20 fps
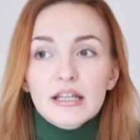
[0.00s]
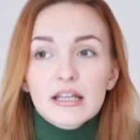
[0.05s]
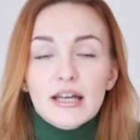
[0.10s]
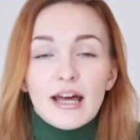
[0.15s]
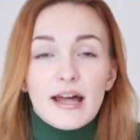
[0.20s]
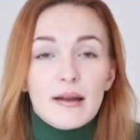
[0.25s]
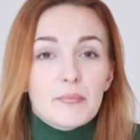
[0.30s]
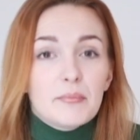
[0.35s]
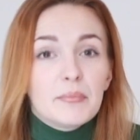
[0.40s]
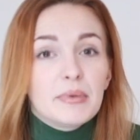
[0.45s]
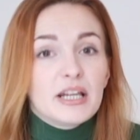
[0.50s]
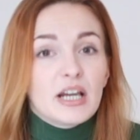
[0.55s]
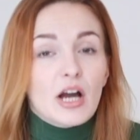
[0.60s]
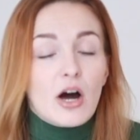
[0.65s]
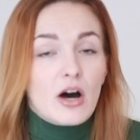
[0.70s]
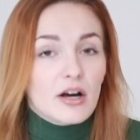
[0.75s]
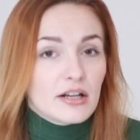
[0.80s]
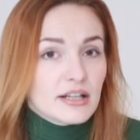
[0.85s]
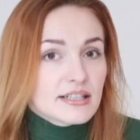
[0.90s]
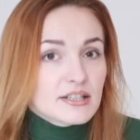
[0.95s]
and be
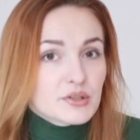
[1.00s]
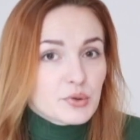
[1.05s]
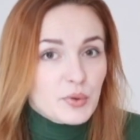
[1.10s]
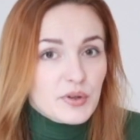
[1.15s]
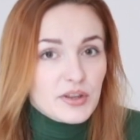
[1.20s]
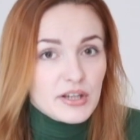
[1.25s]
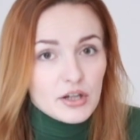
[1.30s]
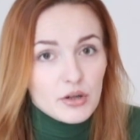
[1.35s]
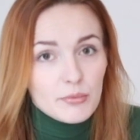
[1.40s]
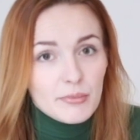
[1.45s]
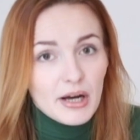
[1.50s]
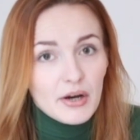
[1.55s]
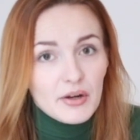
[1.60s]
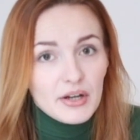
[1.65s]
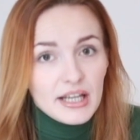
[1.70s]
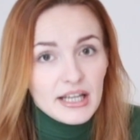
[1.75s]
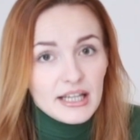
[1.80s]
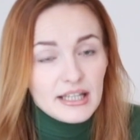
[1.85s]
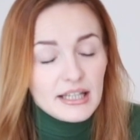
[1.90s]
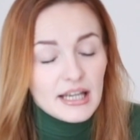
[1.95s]
honest with you
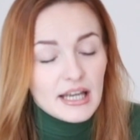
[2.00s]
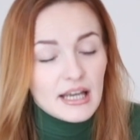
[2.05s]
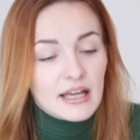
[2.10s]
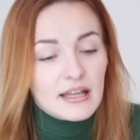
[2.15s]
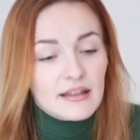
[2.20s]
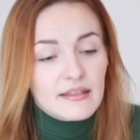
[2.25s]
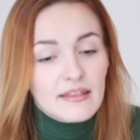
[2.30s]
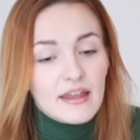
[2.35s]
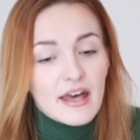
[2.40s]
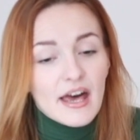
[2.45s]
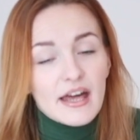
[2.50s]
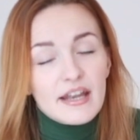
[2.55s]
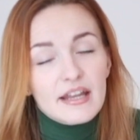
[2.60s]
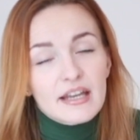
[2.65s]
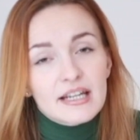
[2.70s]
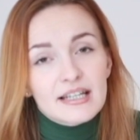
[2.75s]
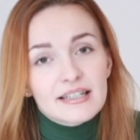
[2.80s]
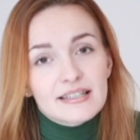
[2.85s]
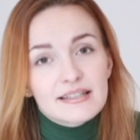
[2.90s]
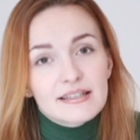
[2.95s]
about it, and that
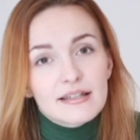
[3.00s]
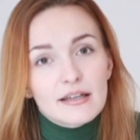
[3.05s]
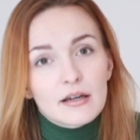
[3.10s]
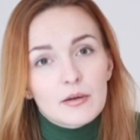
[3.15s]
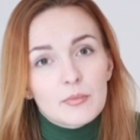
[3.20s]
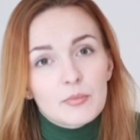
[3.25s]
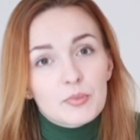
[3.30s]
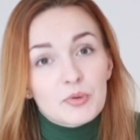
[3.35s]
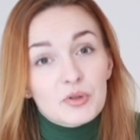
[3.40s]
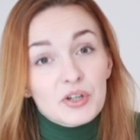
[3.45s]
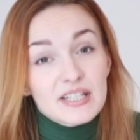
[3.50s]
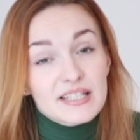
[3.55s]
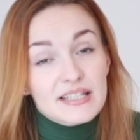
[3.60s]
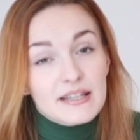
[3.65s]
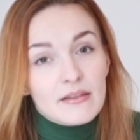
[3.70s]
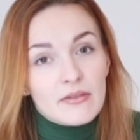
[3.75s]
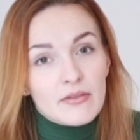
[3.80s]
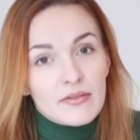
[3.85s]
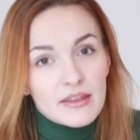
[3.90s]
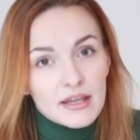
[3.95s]
is the
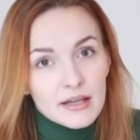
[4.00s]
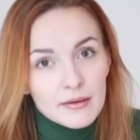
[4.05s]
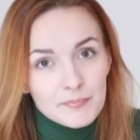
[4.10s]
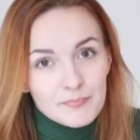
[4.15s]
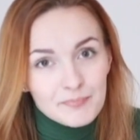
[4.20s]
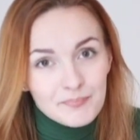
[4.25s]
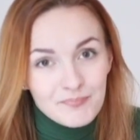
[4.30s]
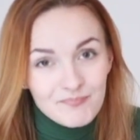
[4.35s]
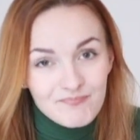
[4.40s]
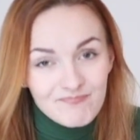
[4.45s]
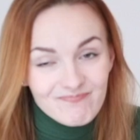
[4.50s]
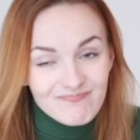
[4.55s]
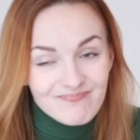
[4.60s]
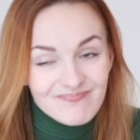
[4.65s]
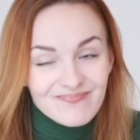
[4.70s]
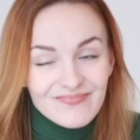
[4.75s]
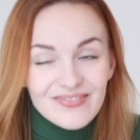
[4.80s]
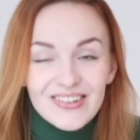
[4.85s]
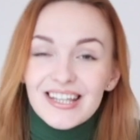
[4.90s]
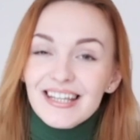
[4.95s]
prison thing.
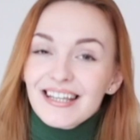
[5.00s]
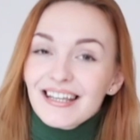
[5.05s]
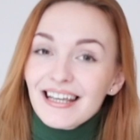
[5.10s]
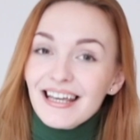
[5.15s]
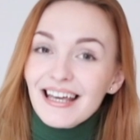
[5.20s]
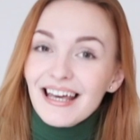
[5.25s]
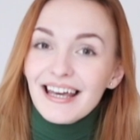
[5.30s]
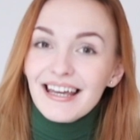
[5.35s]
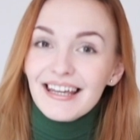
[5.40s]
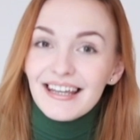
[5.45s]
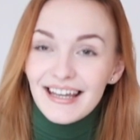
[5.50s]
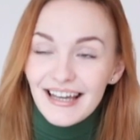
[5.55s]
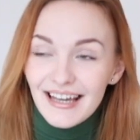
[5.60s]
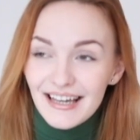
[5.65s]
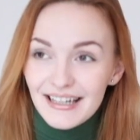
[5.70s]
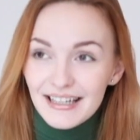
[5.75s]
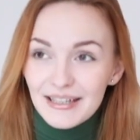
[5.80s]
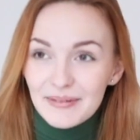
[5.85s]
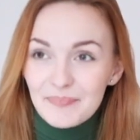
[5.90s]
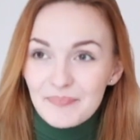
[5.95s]

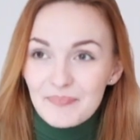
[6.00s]
Yeah,